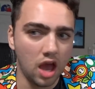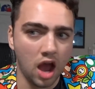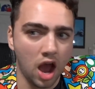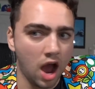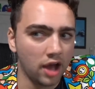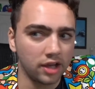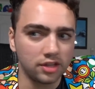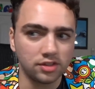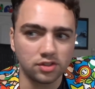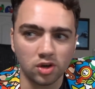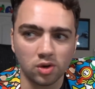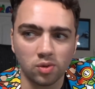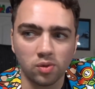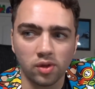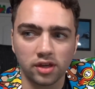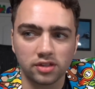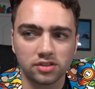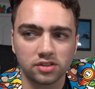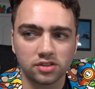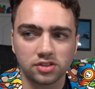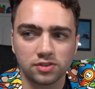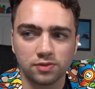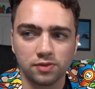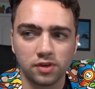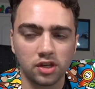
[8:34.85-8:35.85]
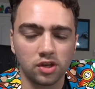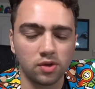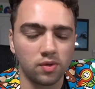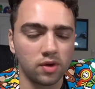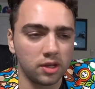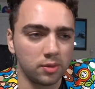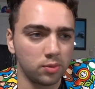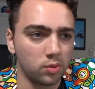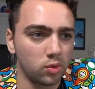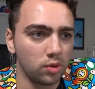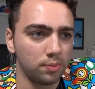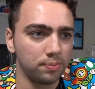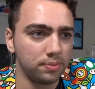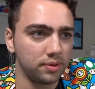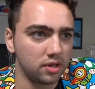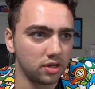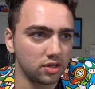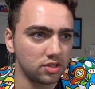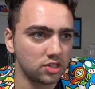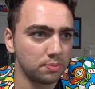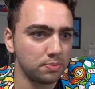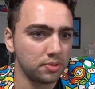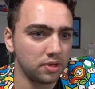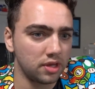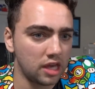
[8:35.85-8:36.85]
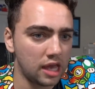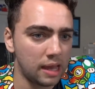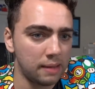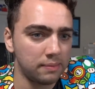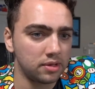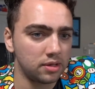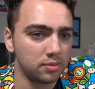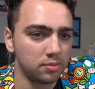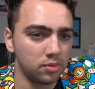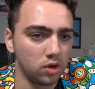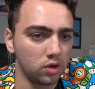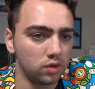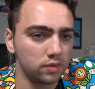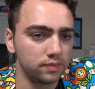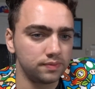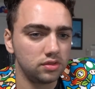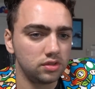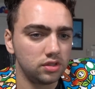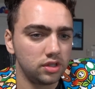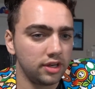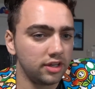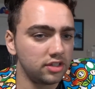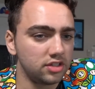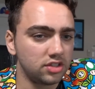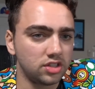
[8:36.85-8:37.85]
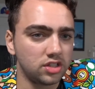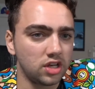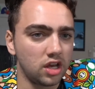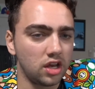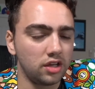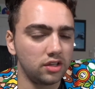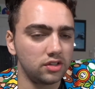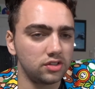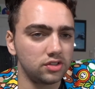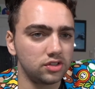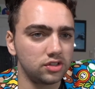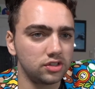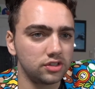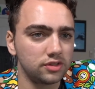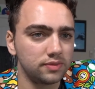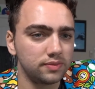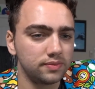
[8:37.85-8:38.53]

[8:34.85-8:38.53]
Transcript: I don't like this video anymore because it became an emote. It's changed.